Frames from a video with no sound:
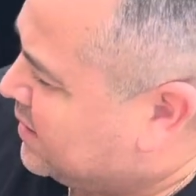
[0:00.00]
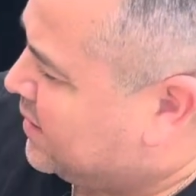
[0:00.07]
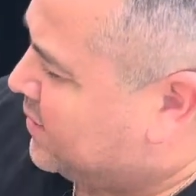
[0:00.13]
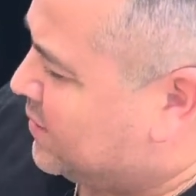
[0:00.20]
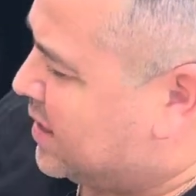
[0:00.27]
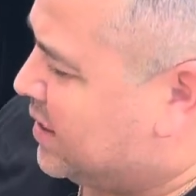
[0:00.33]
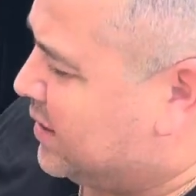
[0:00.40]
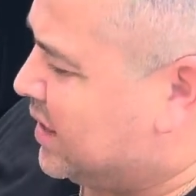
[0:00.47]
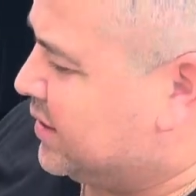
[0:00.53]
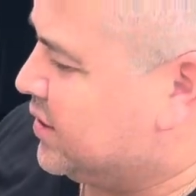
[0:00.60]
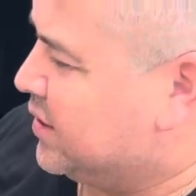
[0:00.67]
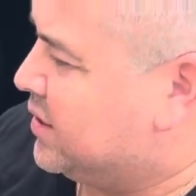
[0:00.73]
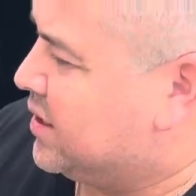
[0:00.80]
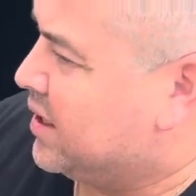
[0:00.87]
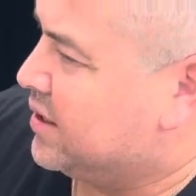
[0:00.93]
Wow, that
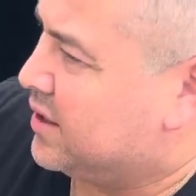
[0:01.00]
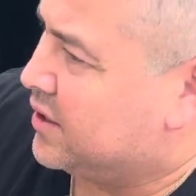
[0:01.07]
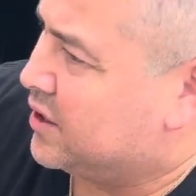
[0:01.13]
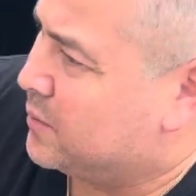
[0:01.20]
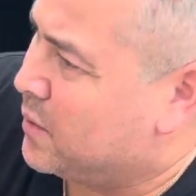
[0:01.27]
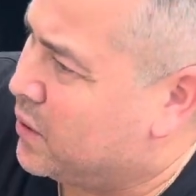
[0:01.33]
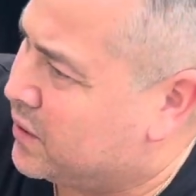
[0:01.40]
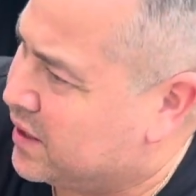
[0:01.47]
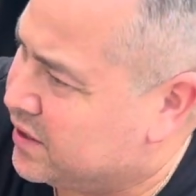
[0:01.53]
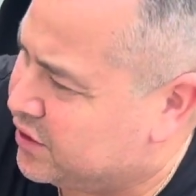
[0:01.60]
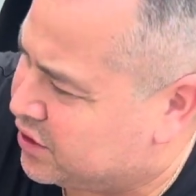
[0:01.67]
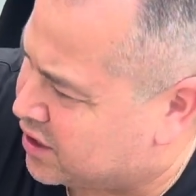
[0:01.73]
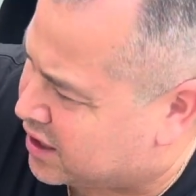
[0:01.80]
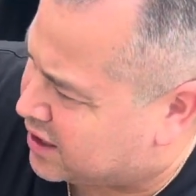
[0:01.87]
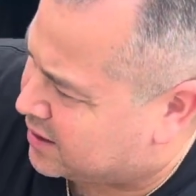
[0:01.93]
just does a smoking
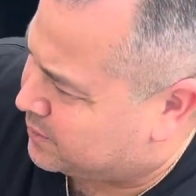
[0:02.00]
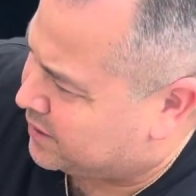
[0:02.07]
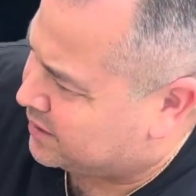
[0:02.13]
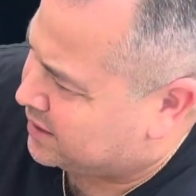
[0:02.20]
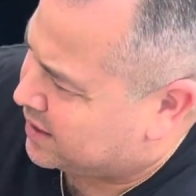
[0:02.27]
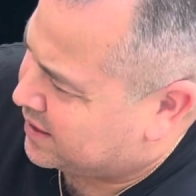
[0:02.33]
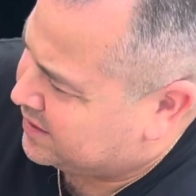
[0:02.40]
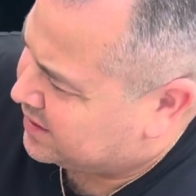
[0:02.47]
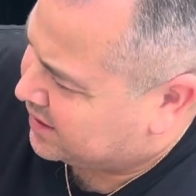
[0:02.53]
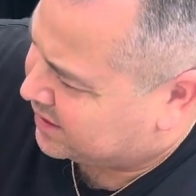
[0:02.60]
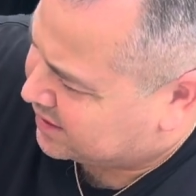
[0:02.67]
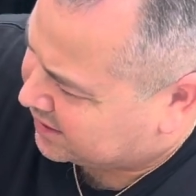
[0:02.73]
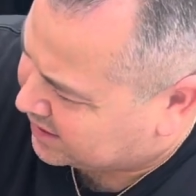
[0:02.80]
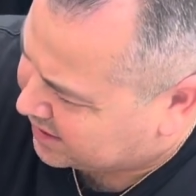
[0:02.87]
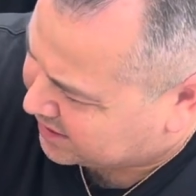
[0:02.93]
job. Nice and
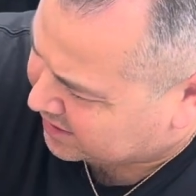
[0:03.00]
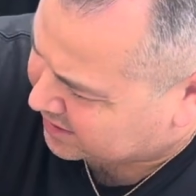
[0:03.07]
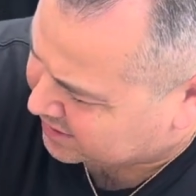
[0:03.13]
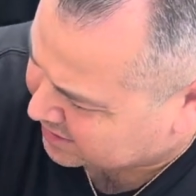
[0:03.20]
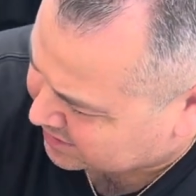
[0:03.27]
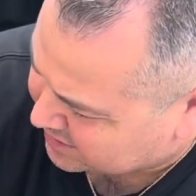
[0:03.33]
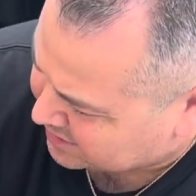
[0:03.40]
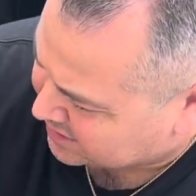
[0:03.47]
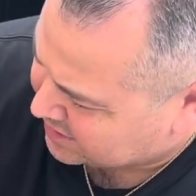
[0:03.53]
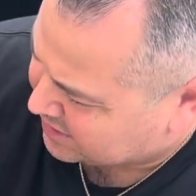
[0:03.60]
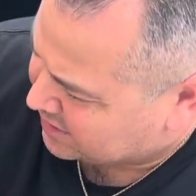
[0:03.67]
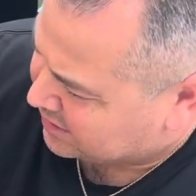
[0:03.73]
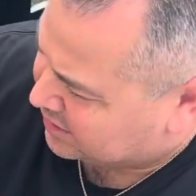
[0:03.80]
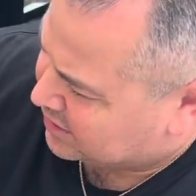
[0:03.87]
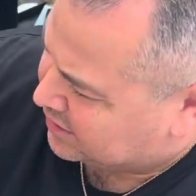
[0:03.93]
clean.
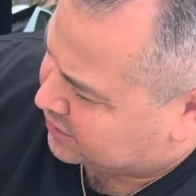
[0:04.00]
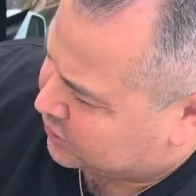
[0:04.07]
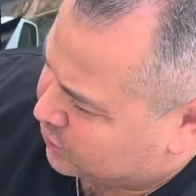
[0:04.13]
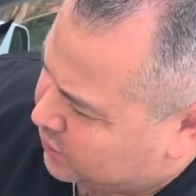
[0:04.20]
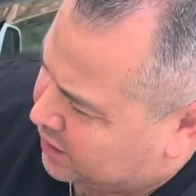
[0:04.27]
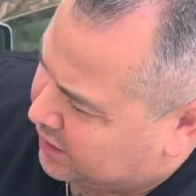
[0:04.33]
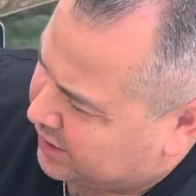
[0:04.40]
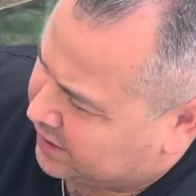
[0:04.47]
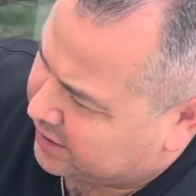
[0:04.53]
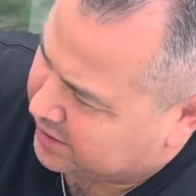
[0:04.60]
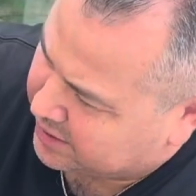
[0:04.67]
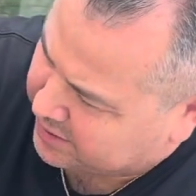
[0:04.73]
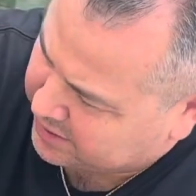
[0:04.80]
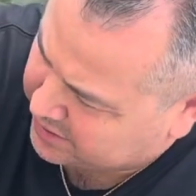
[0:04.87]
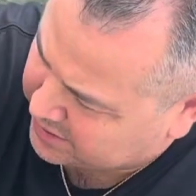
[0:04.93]
Looks really good.